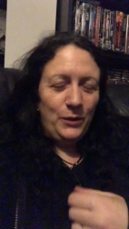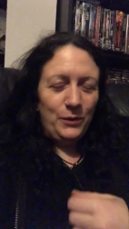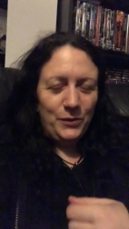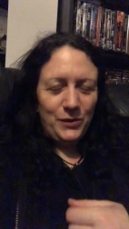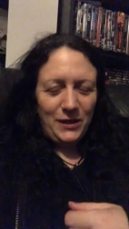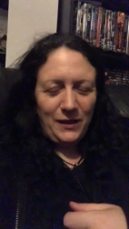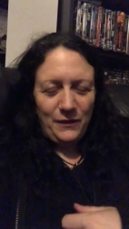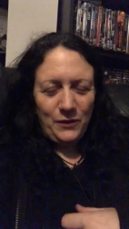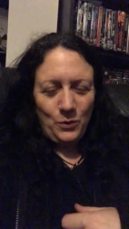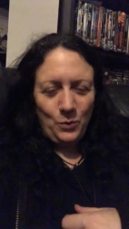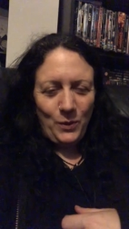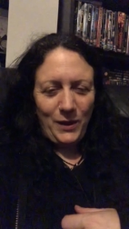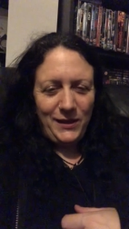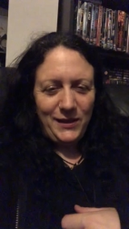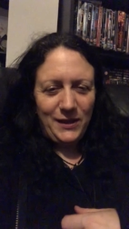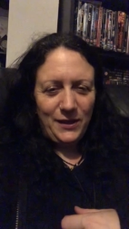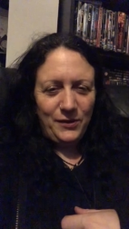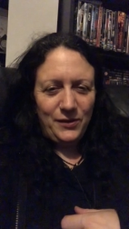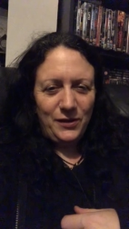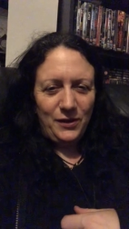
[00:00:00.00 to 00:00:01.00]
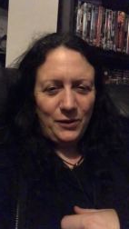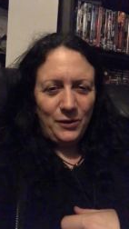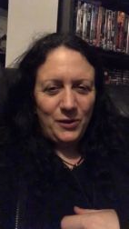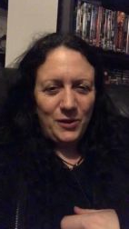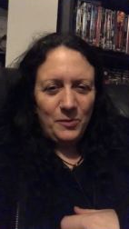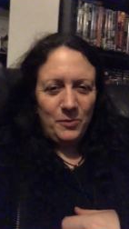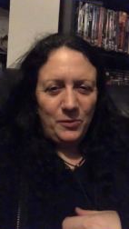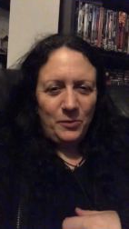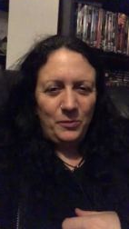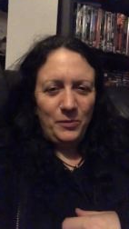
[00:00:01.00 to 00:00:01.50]
also had to wait outside the
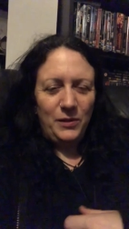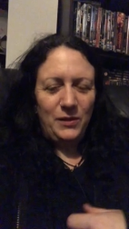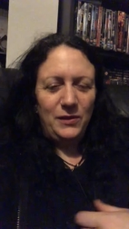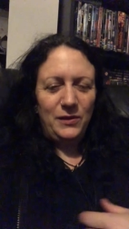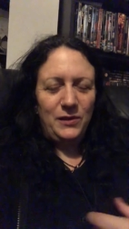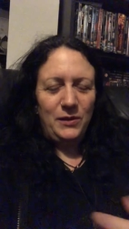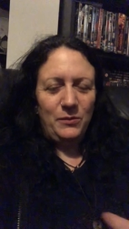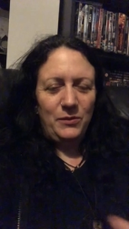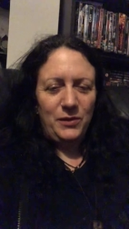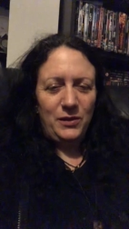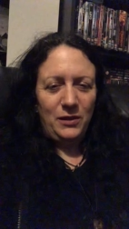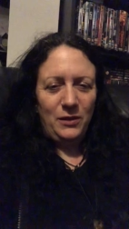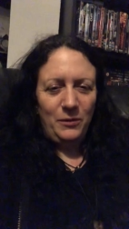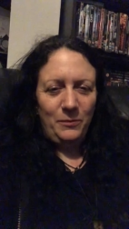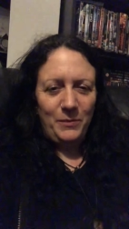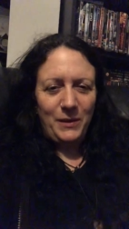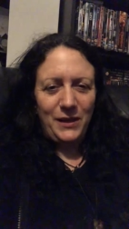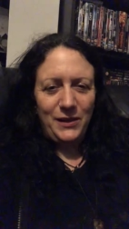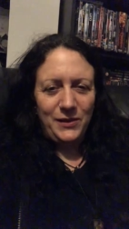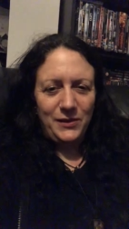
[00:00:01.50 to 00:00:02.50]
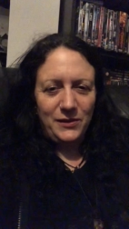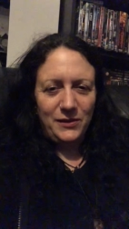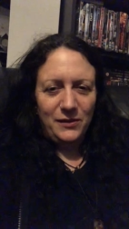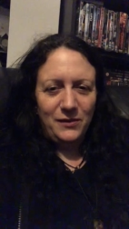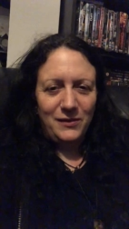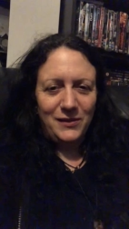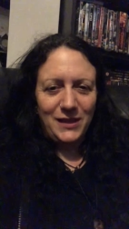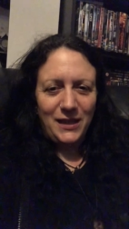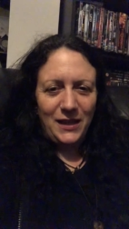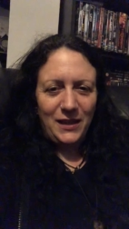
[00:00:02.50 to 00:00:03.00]
hospital because there was no beds,
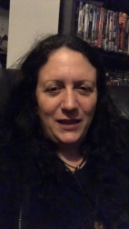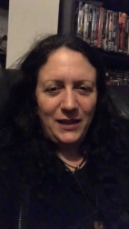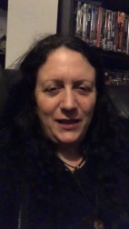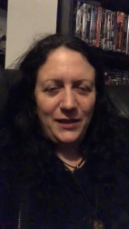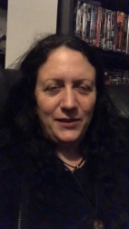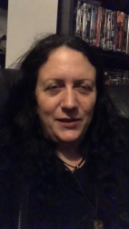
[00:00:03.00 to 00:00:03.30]
sadly.